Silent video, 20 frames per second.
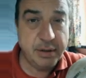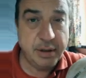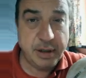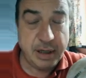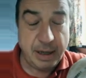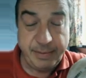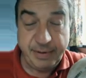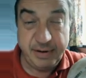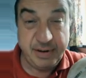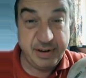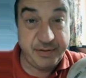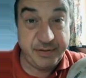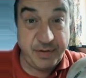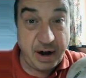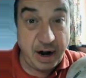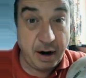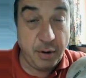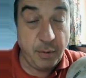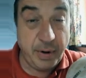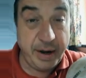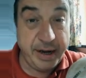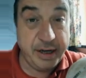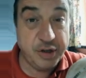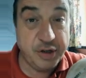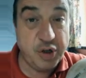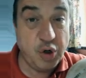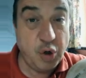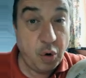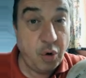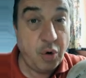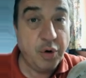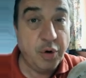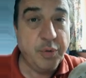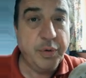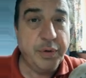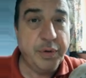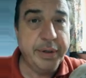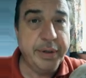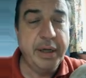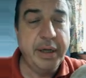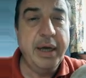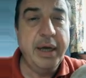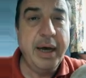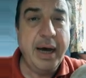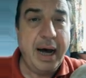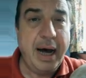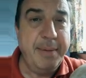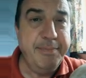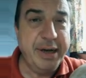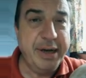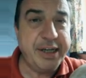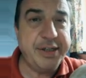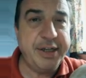coming as far away as Cornwall, and mixed